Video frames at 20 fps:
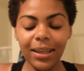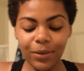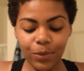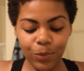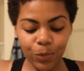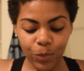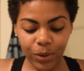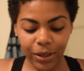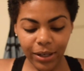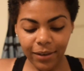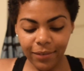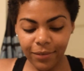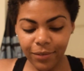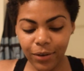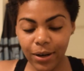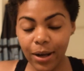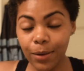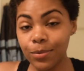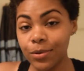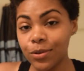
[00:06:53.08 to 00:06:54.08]
whatever
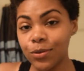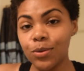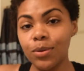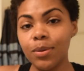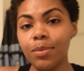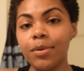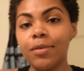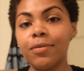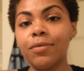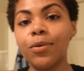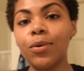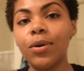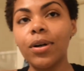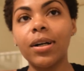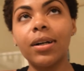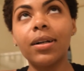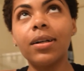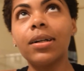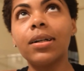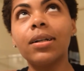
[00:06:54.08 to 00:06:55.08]
I was doing
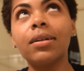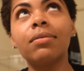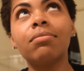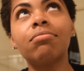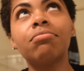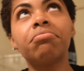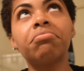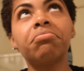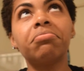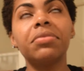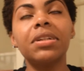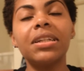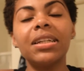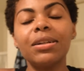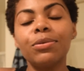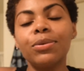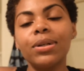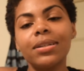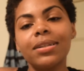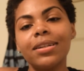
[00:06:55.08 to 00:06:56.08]
before, it
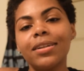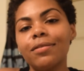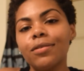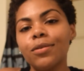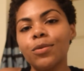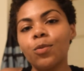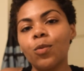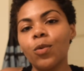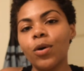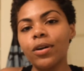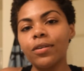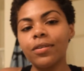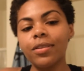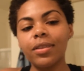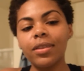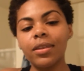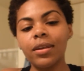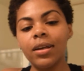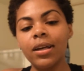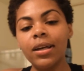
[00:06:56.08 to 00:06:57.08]
wasn't even worth
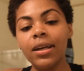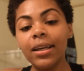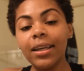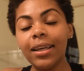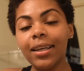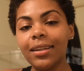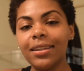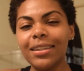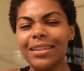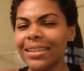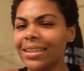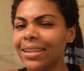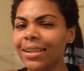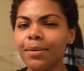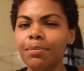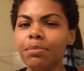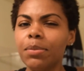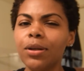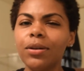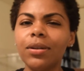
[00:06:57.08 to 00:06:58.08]
to
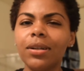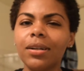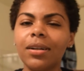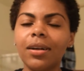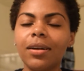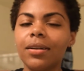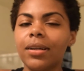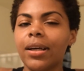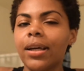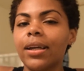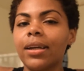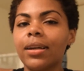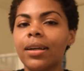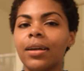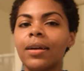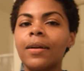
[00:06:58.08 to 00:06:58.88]
keep building on. Like,